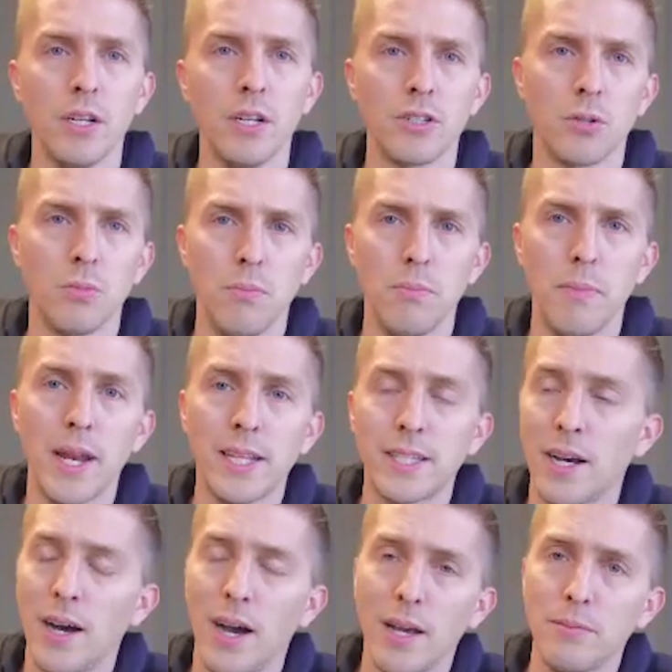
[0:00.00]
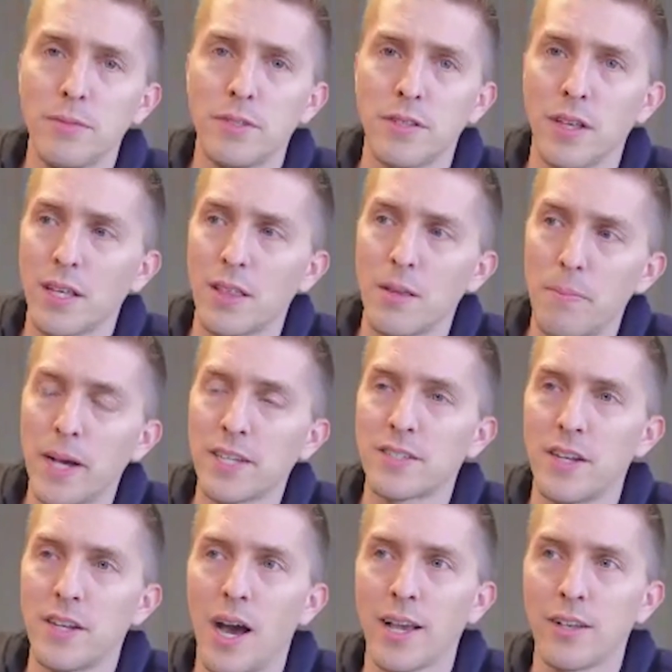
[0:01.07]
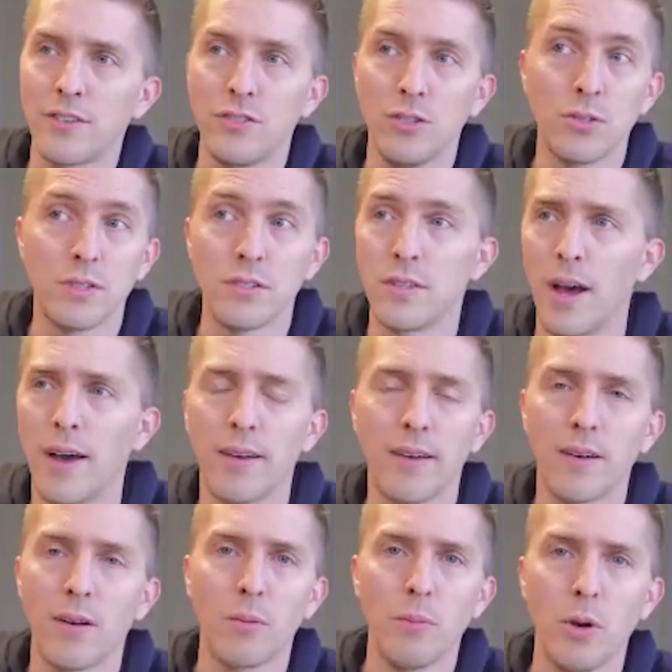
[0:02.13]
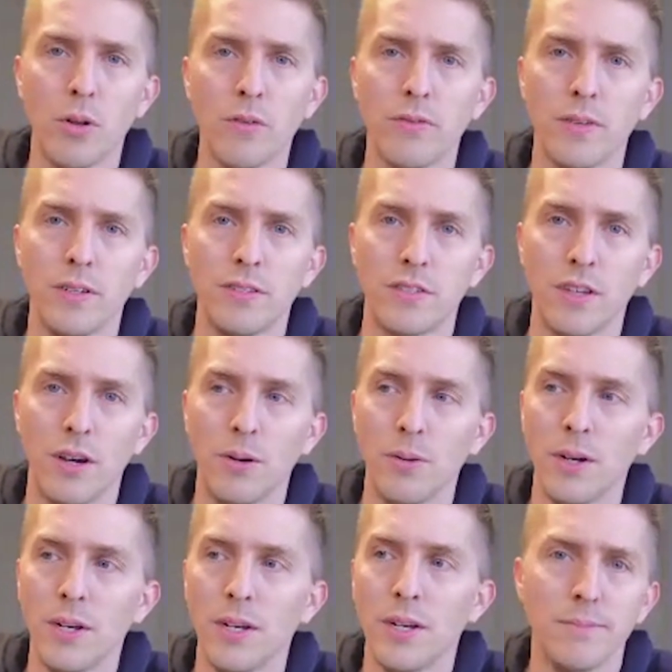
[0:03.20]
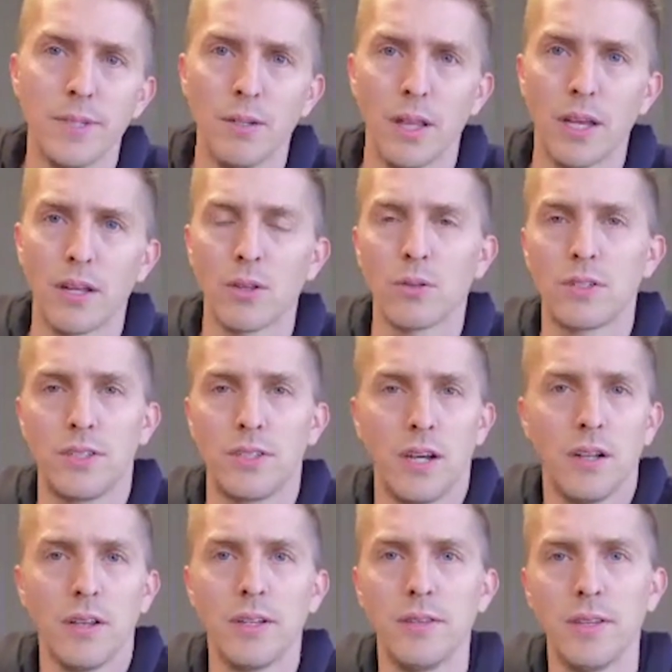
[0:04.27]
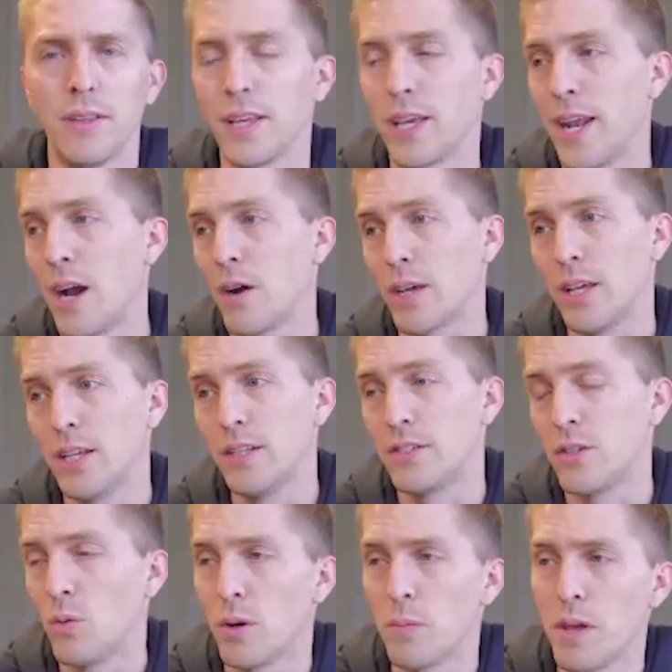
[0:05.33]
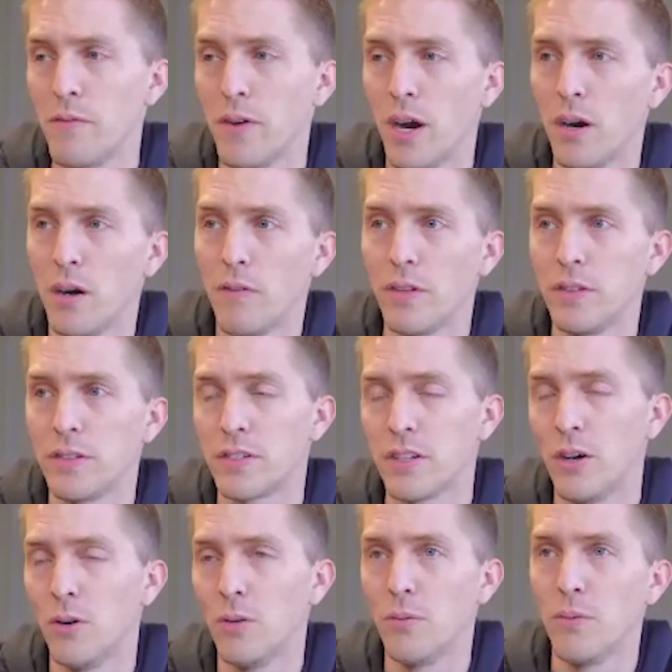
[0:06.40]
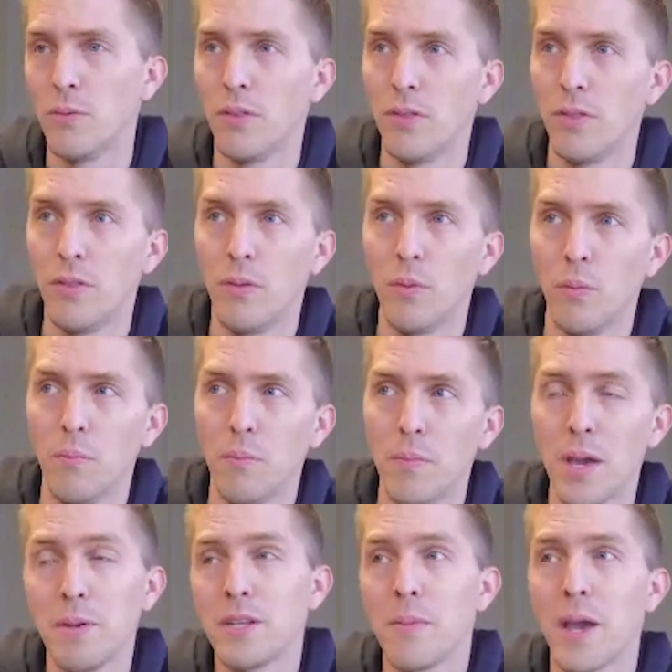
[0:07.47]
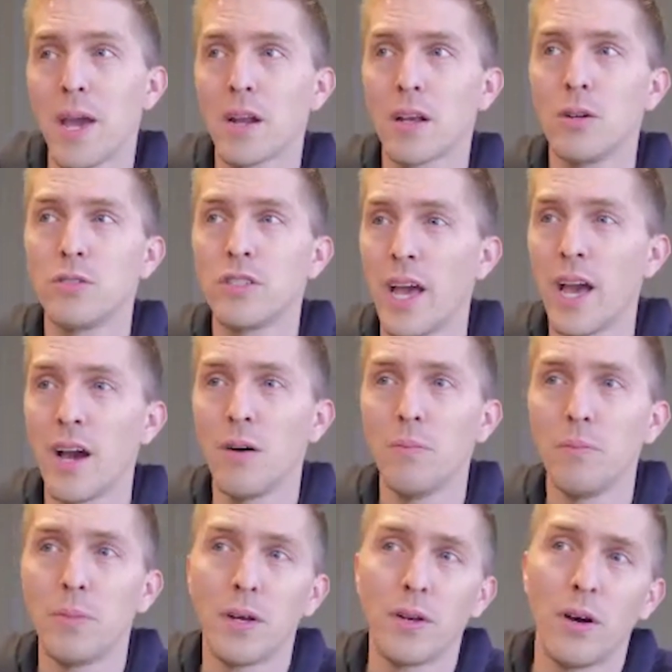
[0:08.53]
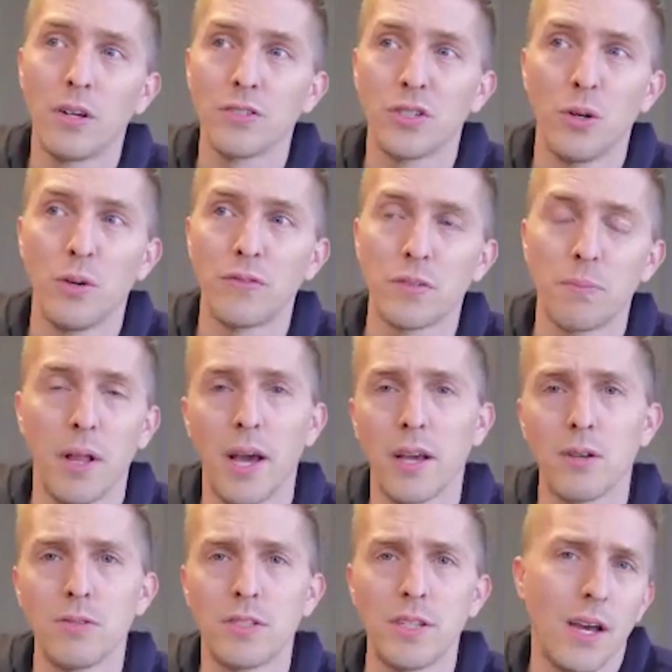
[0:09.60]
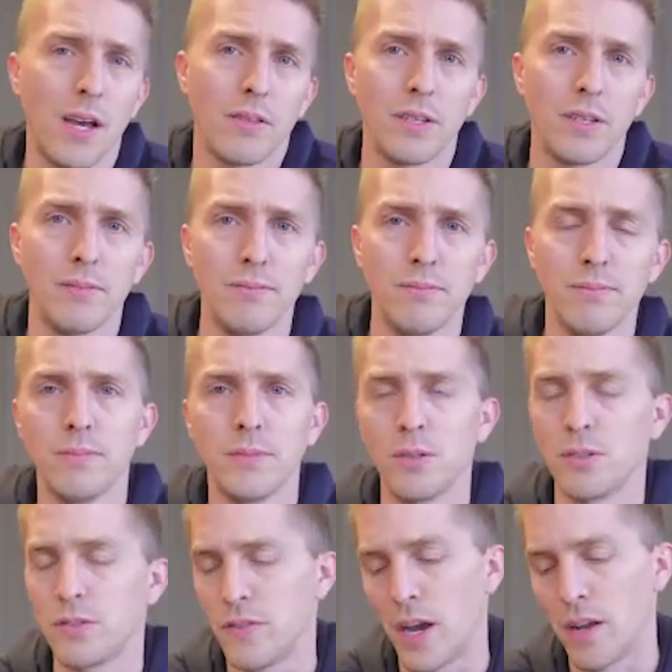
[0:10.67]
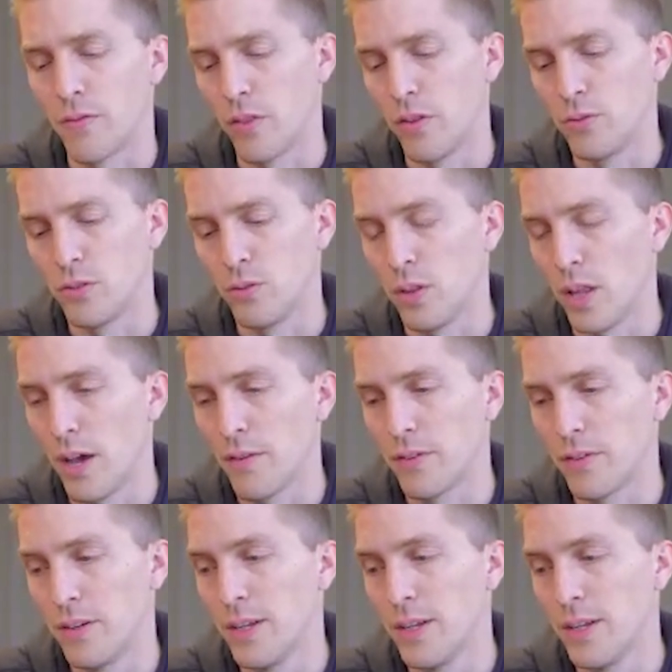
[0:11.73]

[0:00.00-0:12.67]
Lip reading: So many times, like the best and highest use is not automotive. And so, landlords sell and they get out. Kids don't want to be involved. And so maybe demand goes down, but also if supply goes down, then, it's fine for those who left.